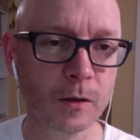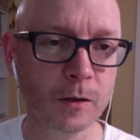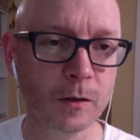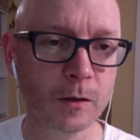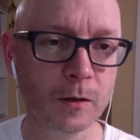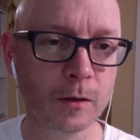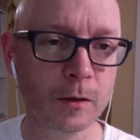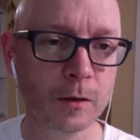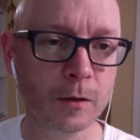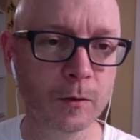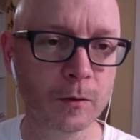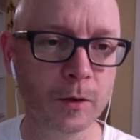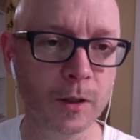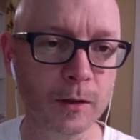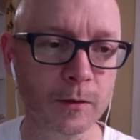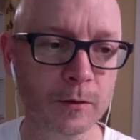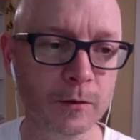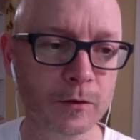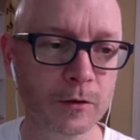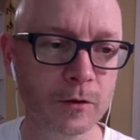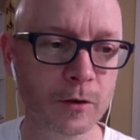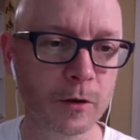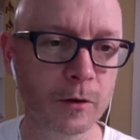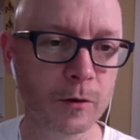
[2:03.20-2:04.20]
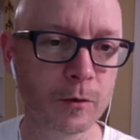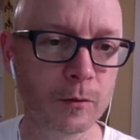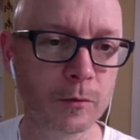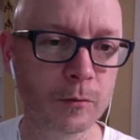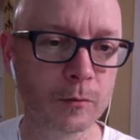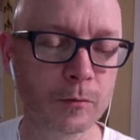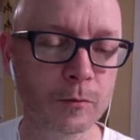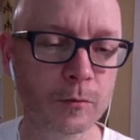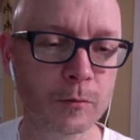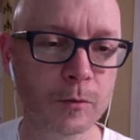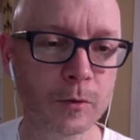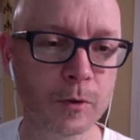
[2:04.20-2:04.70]
Okay, so
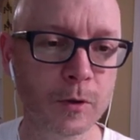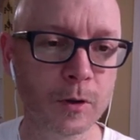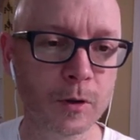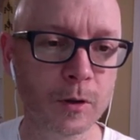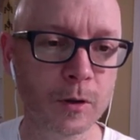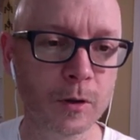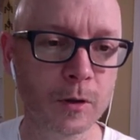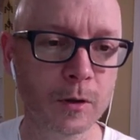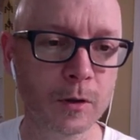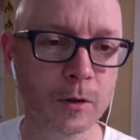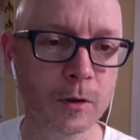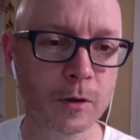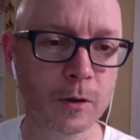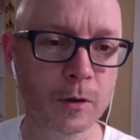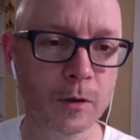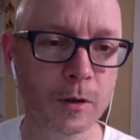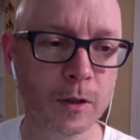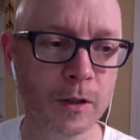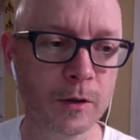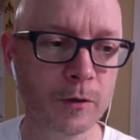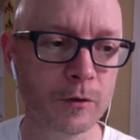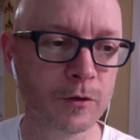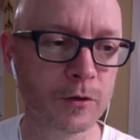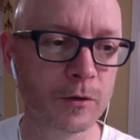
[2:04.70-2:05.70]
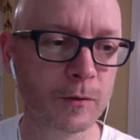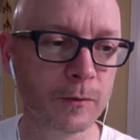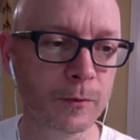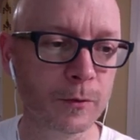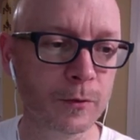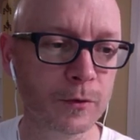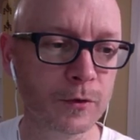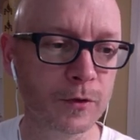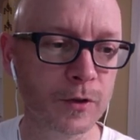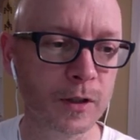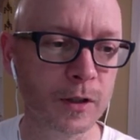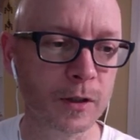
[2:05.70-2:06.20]
here's the
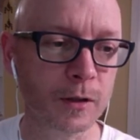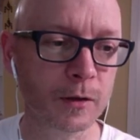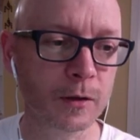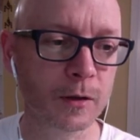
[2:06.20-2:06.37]
first thing.